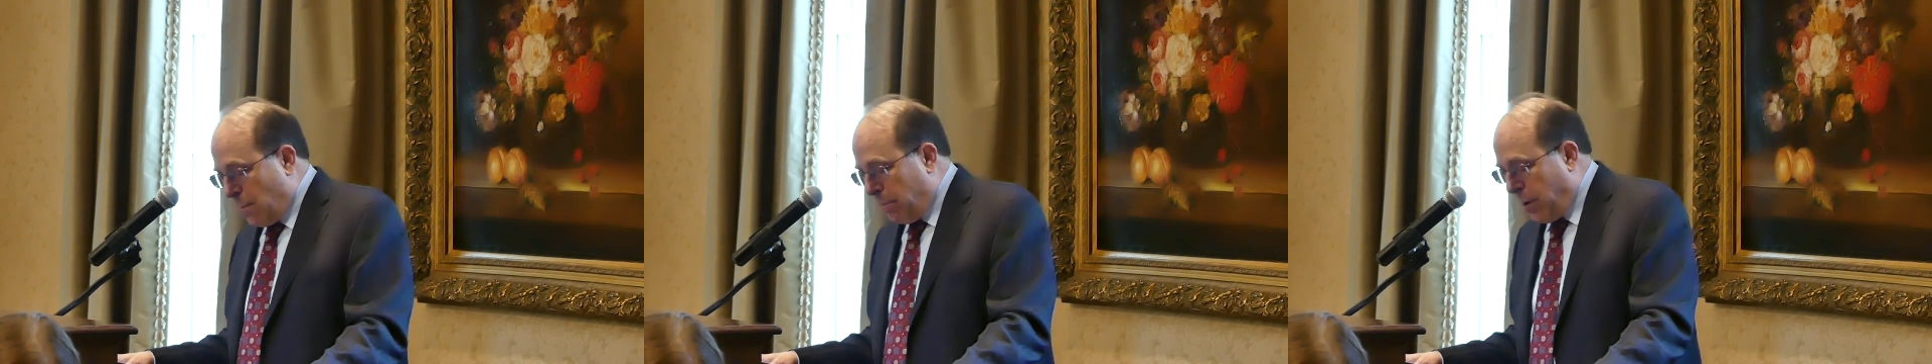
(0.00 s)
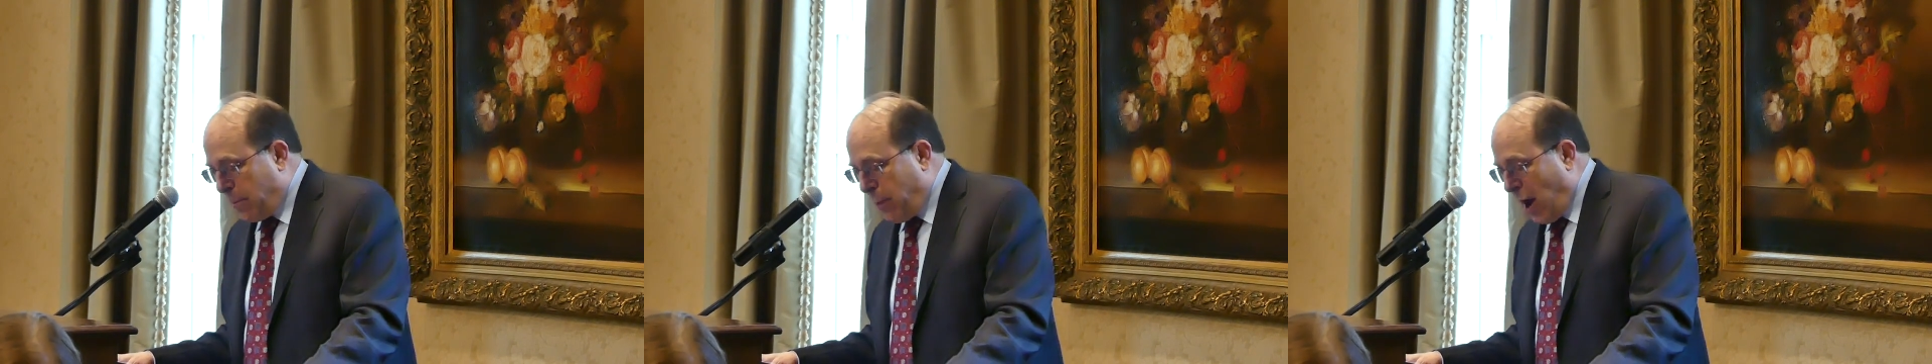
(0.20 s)

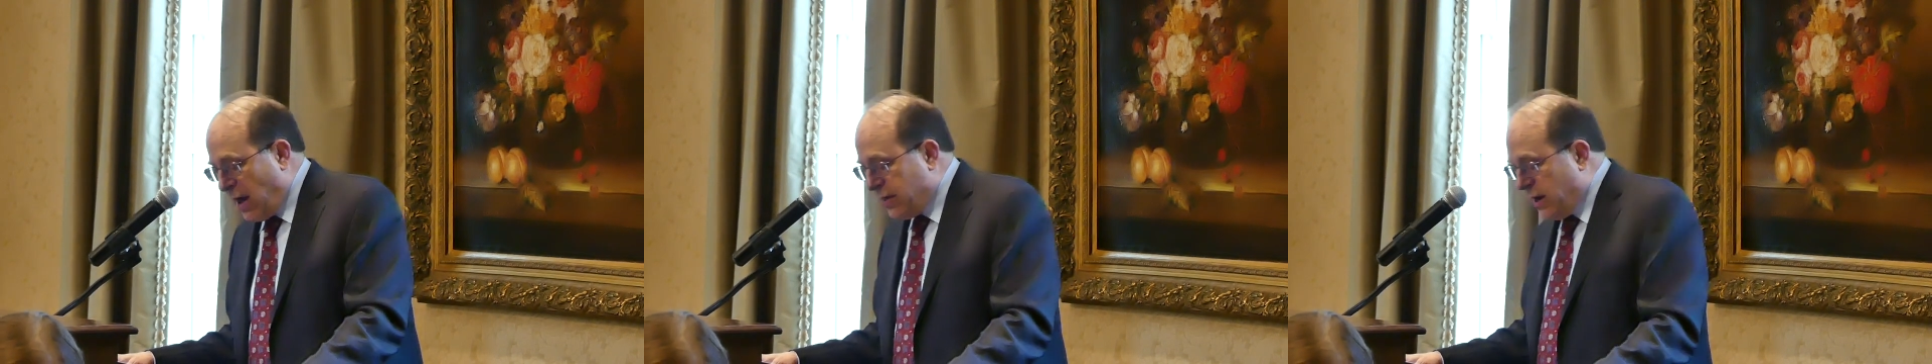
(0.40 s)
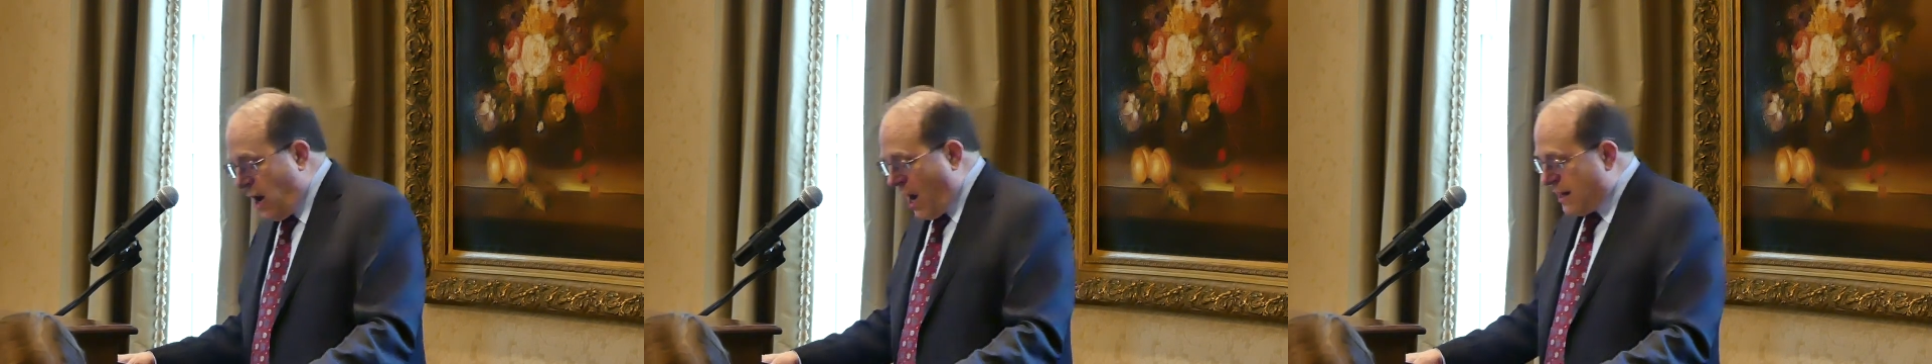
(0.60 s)
But
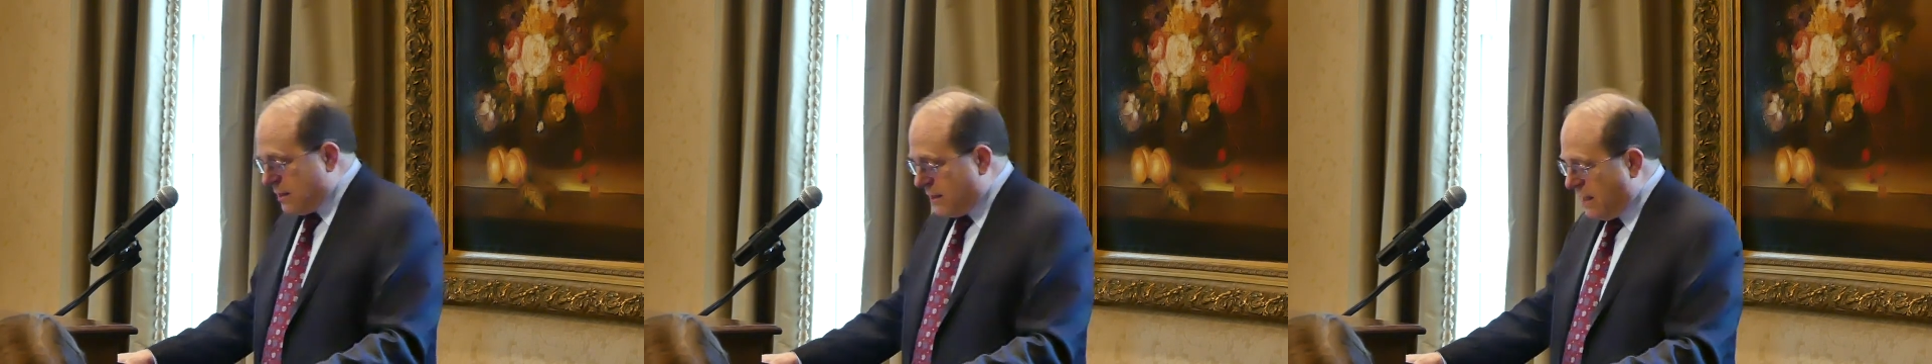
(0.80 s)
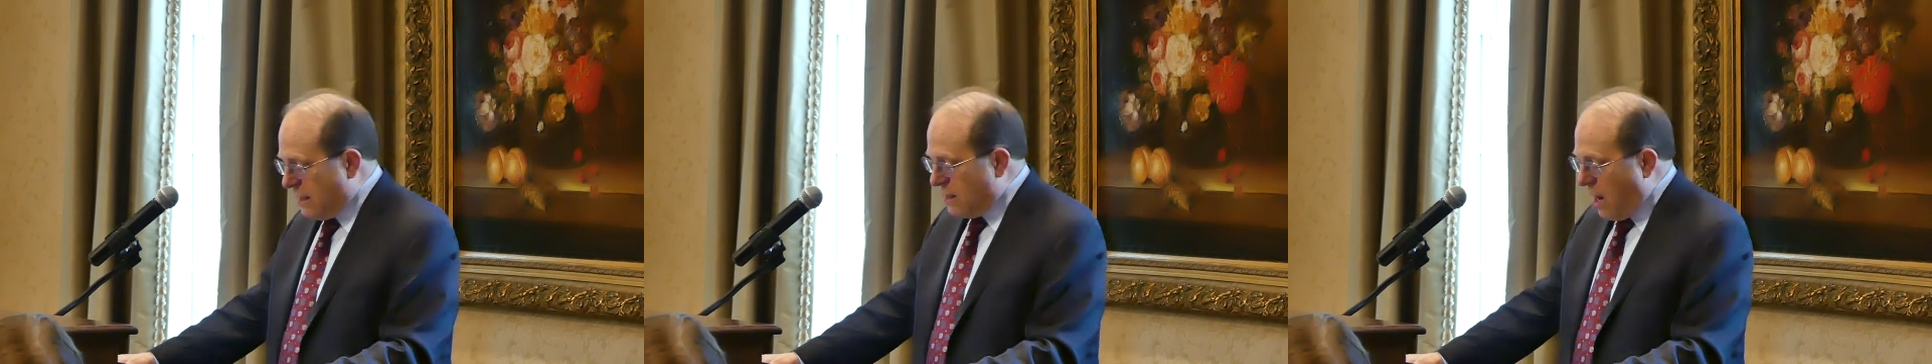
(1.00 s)
by the
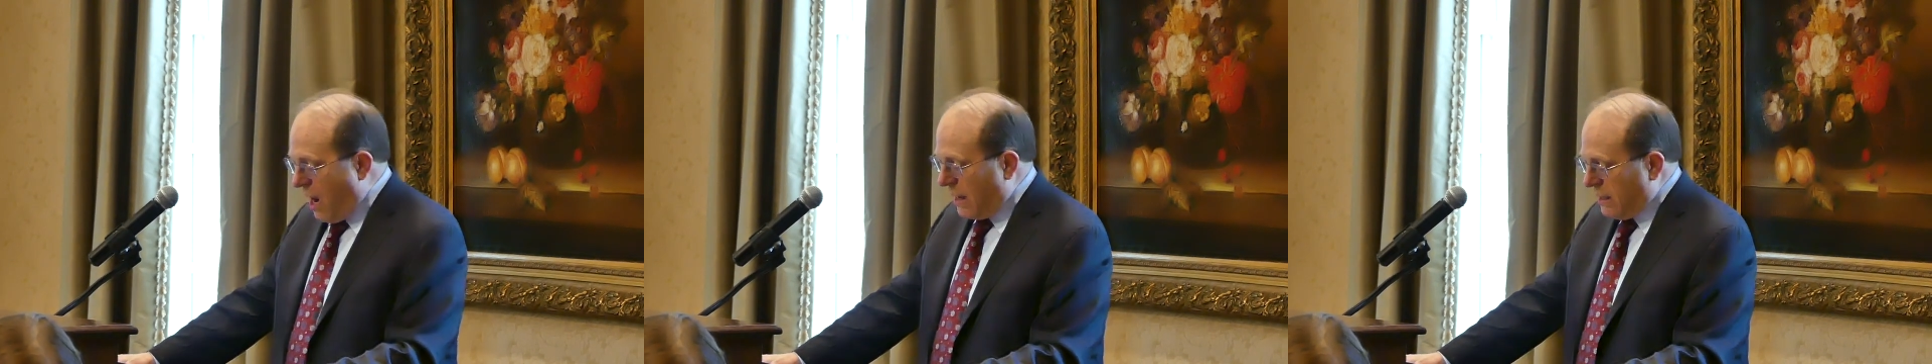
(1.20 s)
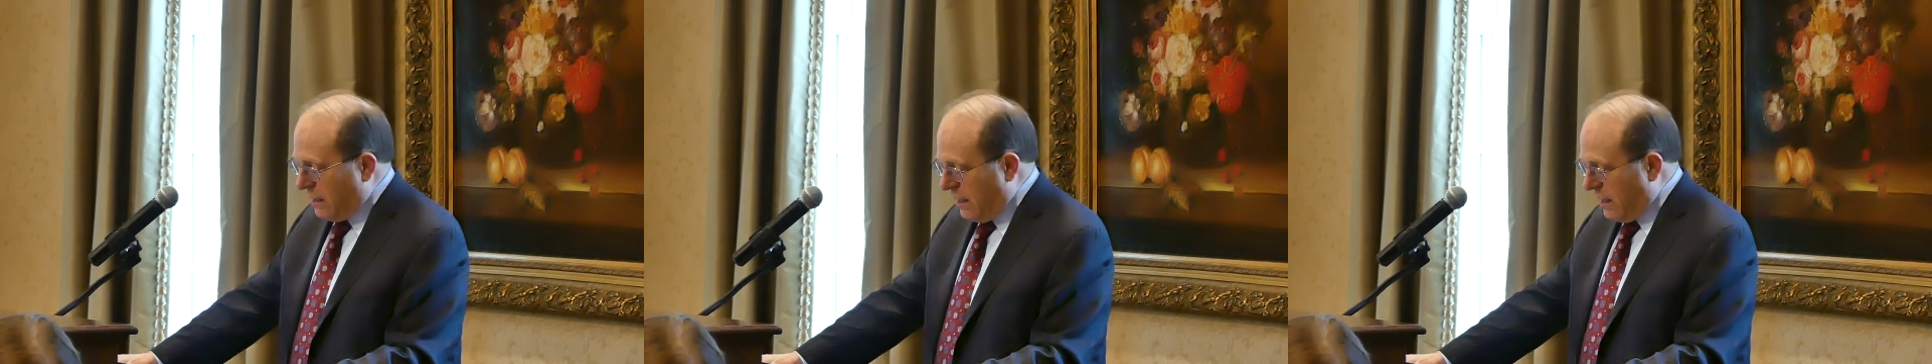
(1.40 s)

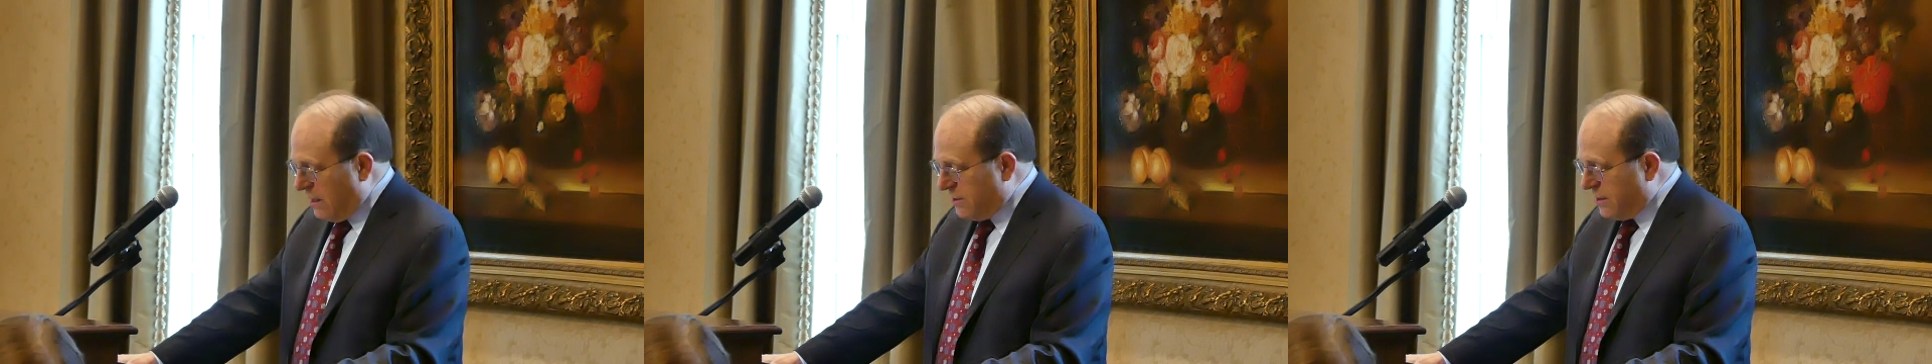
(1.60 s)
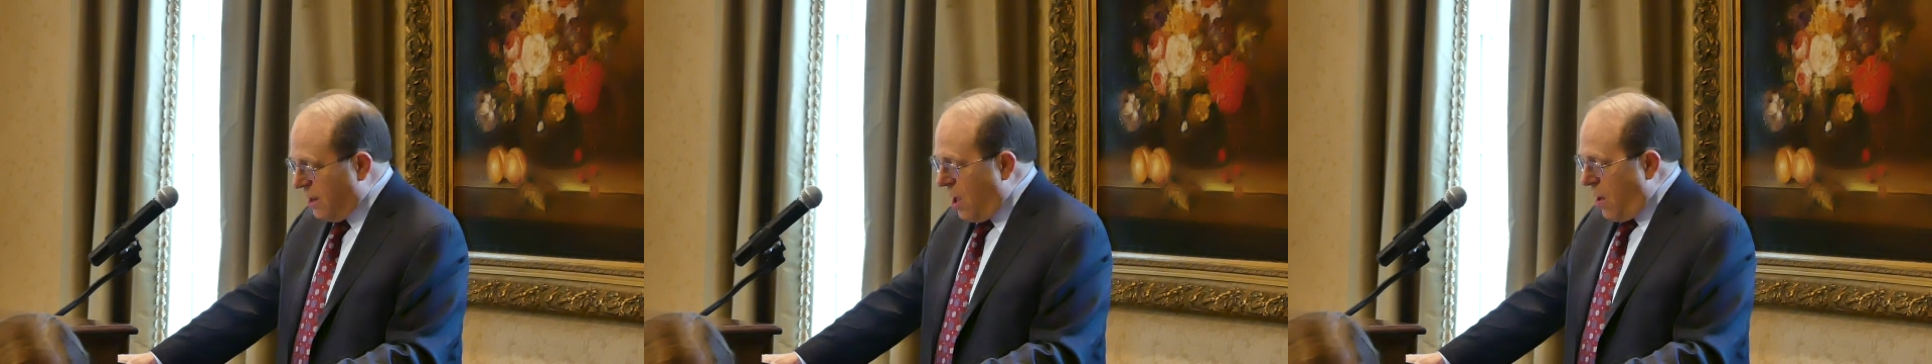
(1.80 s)

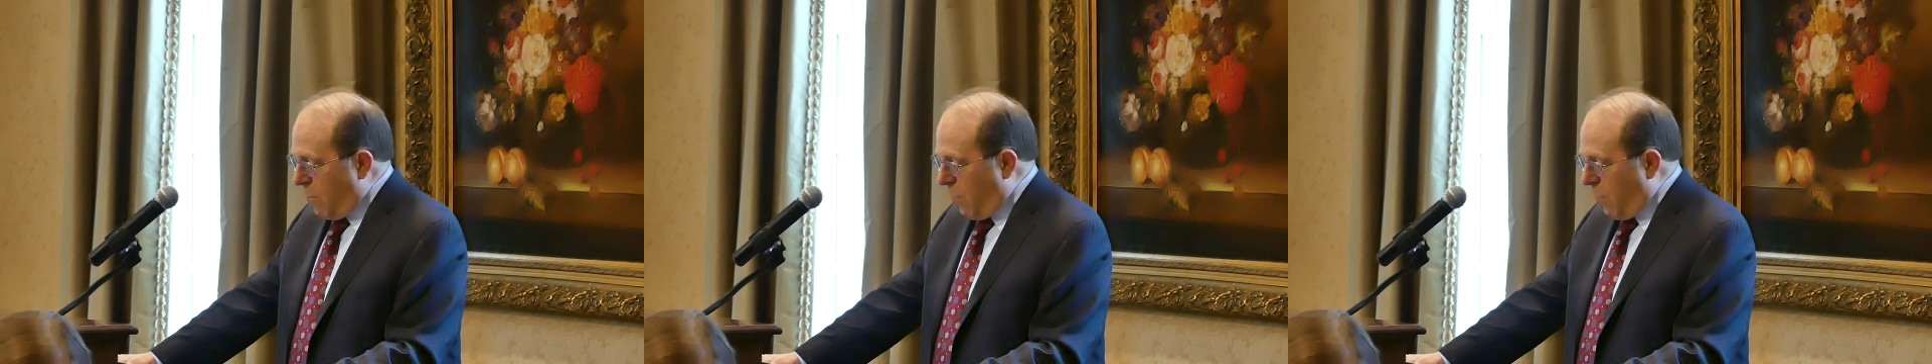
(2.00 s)
1990s,